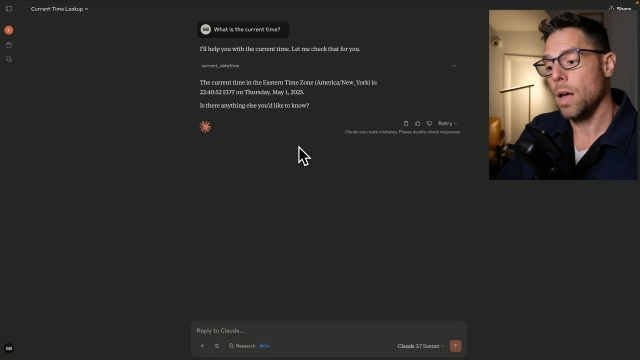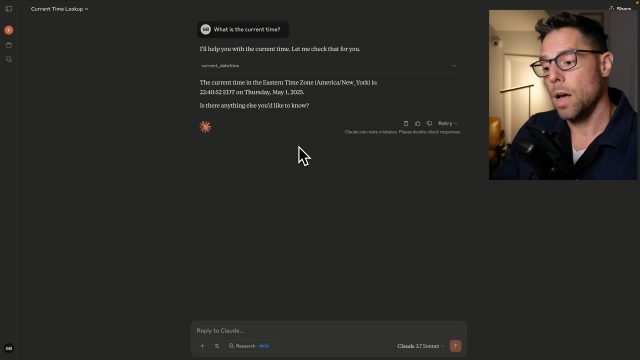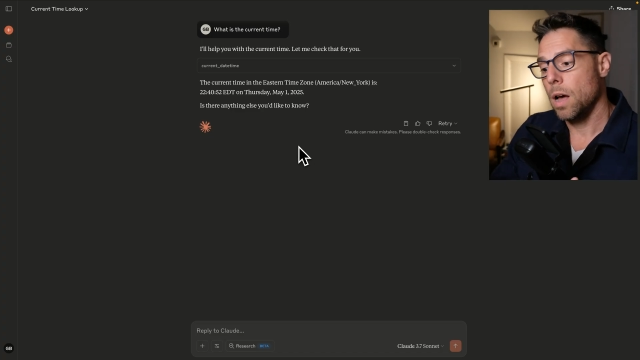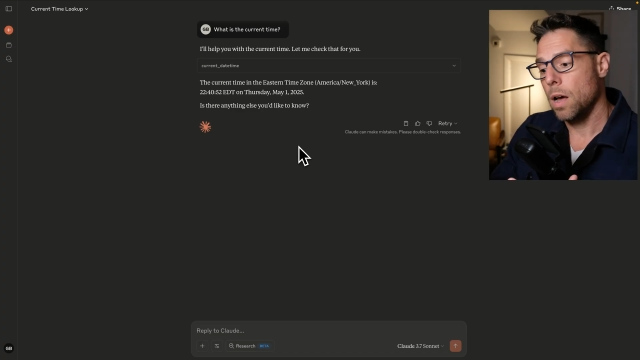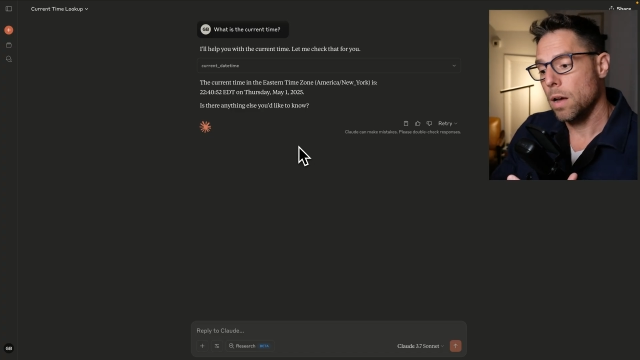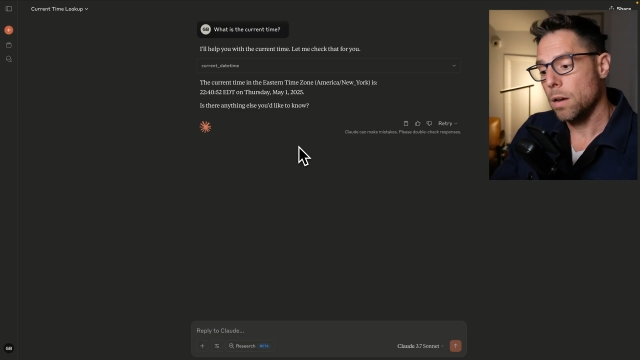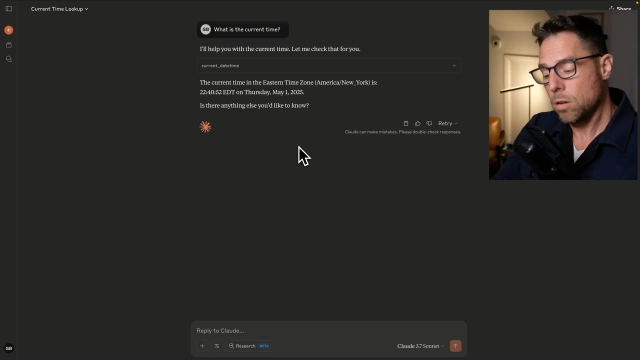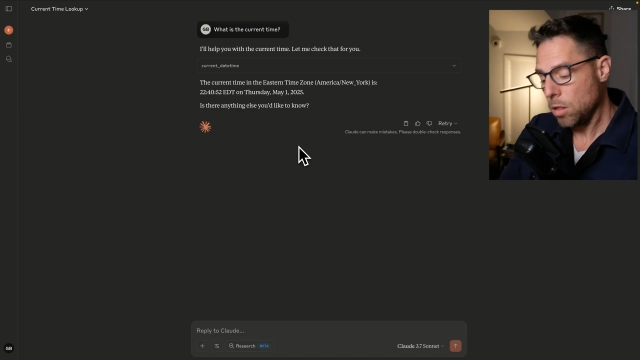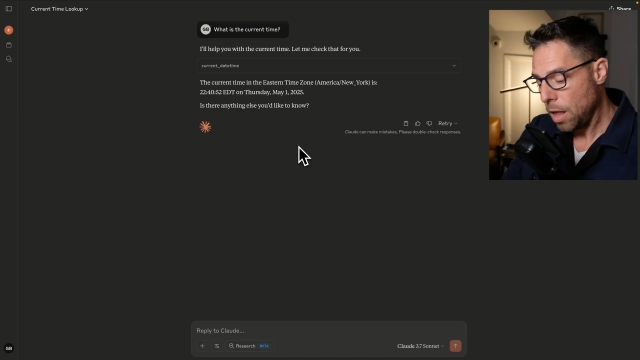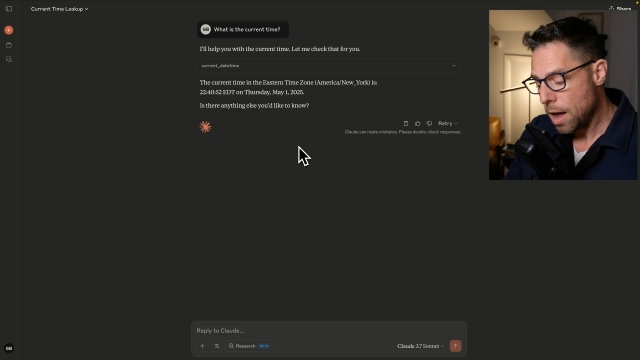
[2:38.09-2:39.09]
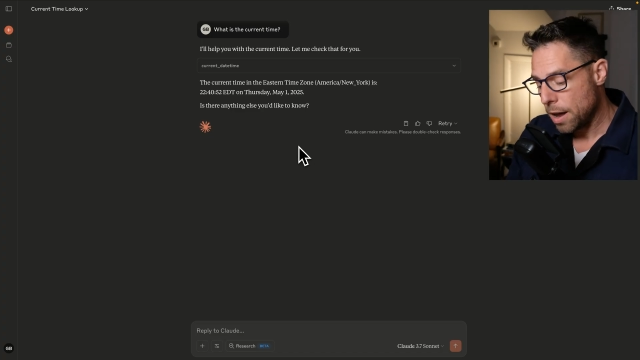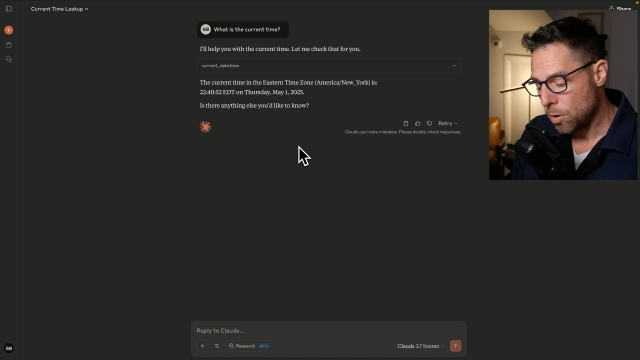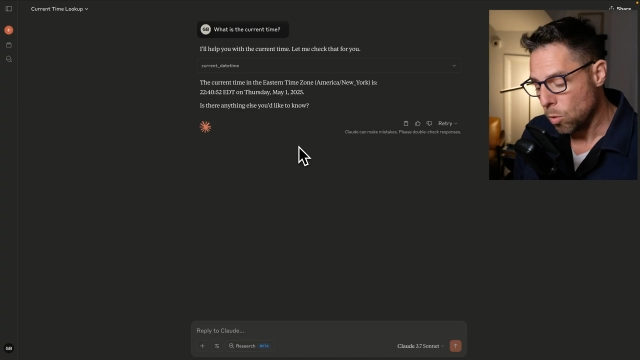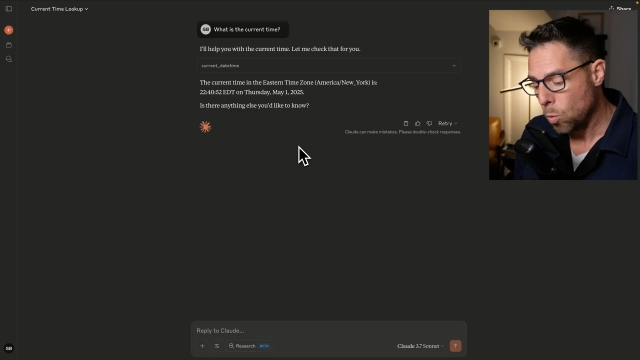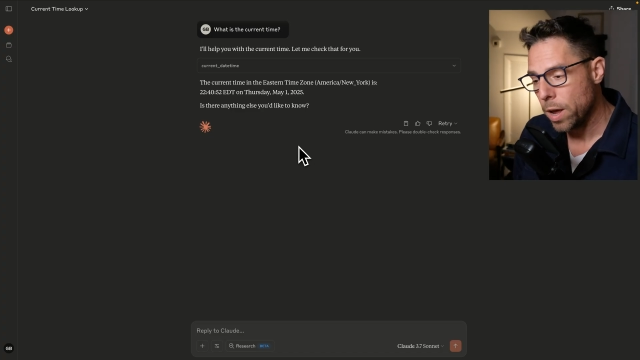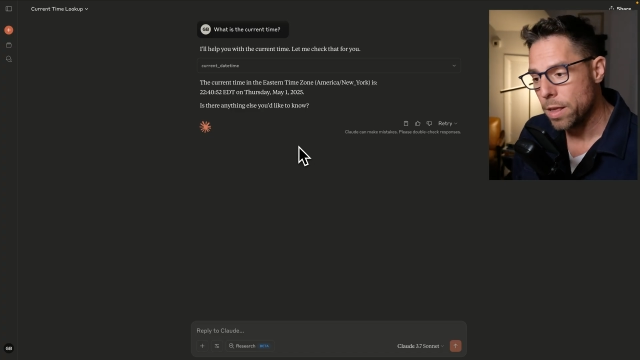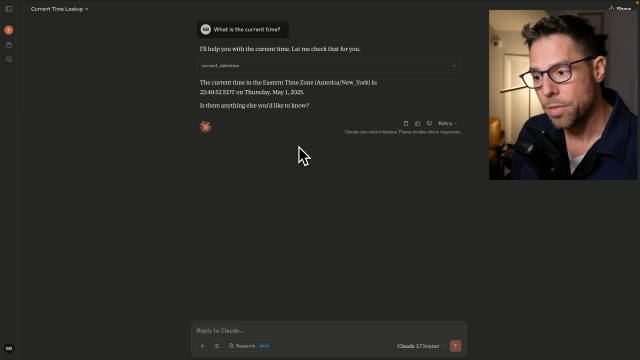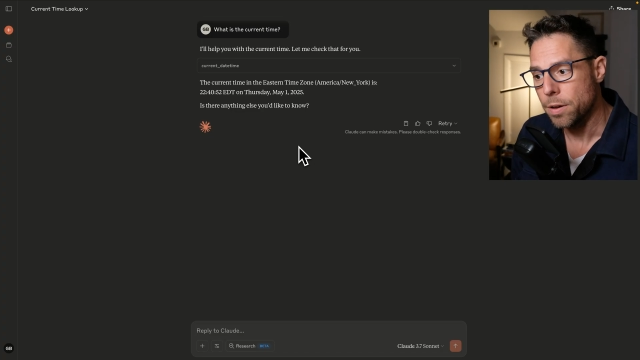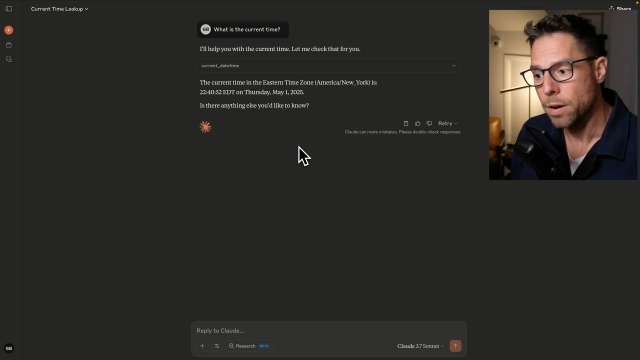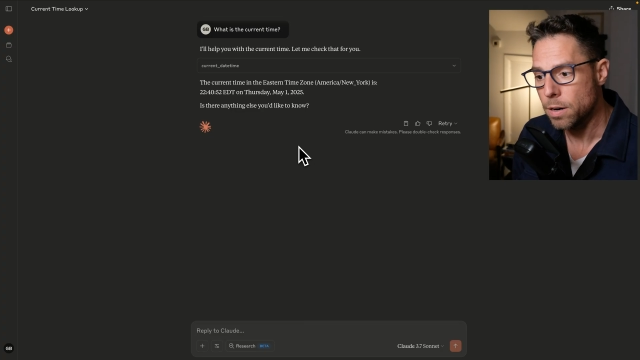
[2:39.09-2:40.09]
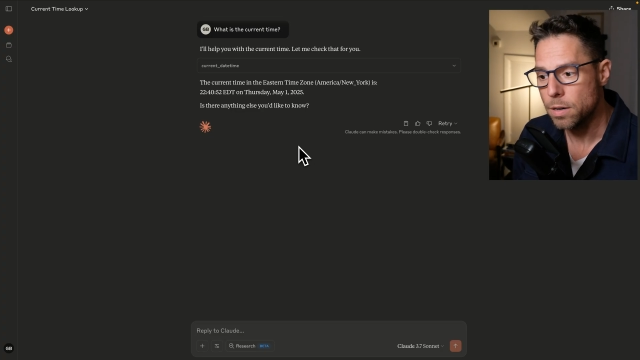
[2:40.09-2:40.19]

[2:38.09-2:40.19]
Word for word: uh, Claude with